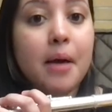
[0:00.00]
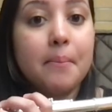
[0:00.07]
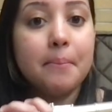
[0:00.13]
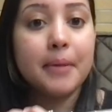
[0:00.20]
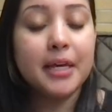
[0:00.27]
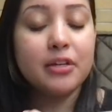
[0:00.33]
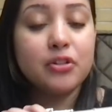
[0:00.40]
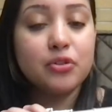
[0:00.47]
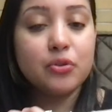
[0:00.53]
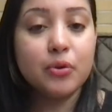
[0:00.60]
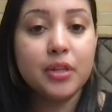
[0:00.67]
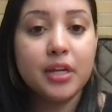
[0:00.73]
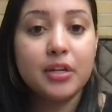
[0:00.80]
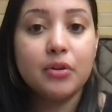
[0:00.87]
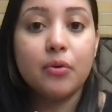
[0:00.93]
Make sure
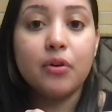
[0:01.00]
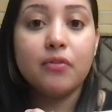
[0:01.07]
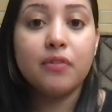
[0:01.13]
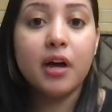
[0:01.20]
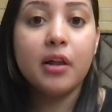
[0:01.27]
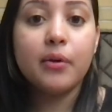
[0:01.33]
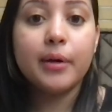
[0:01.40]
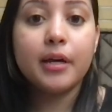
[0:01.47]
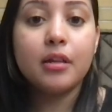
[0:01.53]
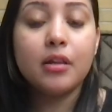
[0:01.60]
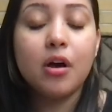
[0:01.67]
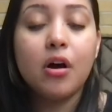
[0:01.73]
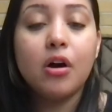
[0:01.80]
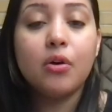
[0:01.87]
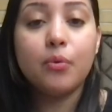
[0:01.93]
that you are following
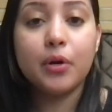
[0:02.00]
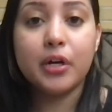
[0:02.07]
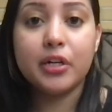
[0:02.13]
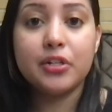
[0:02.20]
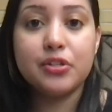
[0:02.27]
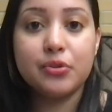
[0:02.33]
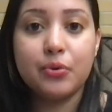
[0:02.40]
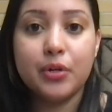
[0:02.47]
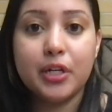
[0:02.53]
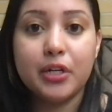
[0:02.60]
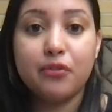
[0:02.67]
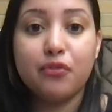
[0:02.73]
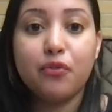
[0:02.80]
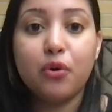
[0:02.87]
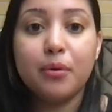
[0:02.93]
along. We're going to do it in
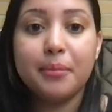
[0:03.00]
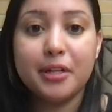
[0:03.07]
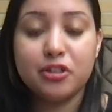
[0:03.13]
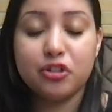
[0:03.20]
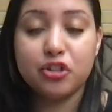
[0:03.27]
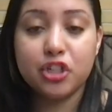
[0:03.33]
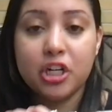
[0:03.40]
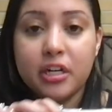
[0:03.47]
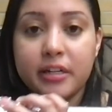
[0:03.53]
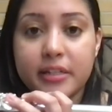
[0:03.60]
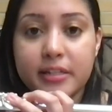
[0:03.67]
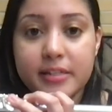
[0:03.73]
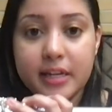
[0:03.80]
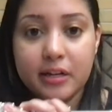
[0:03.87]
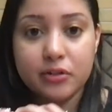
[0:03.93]
four measure
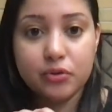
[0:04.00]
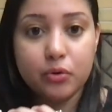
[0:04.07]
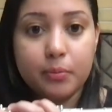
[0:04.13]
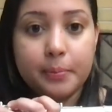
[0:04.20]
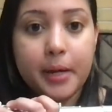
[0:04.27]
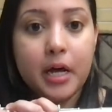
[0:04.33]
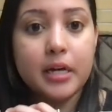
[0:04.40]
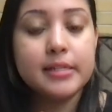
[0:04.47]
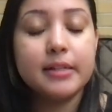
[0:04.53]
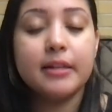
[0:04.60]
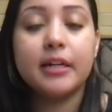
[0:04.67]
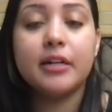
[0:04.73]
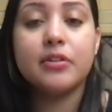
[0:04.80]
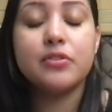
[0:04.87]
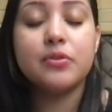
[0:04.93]
chunks. I'll do a pause and then
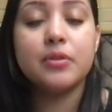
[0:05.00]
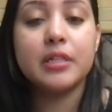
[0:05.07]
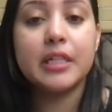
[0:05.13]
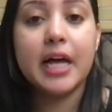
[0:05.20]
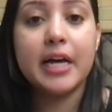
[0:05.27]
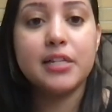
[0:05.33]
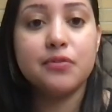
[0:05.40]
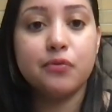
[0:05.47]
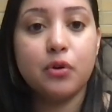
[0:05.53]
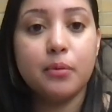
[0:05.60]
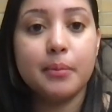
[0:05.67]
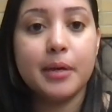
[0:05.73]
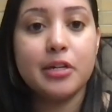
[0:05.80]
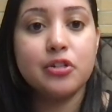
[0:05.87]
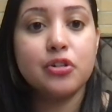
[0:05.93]
I'll do the last four
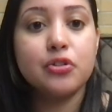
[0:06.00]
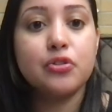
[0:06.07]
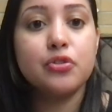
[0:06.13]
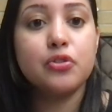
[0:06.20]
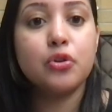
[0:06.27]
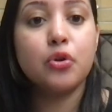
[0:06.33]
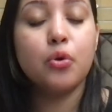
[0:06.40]
measures.